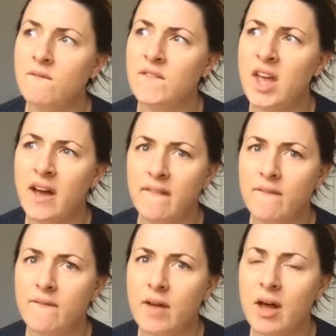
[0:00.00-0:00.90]
Yeah,
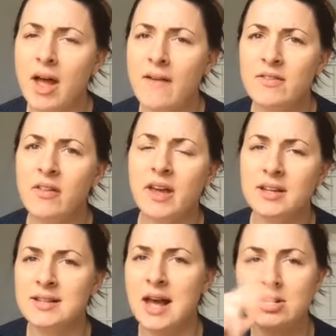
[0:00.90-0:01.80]
I'll have to like
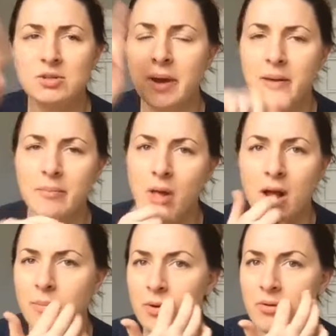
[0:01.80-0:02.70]
attach my
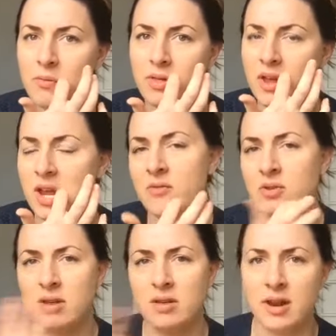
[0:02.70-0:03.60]
blog post with like
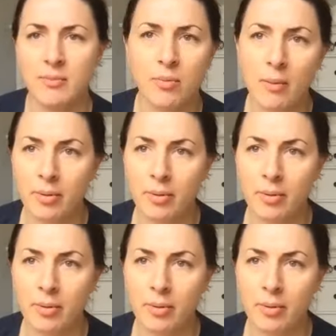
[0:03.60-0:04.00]
everything that I brought,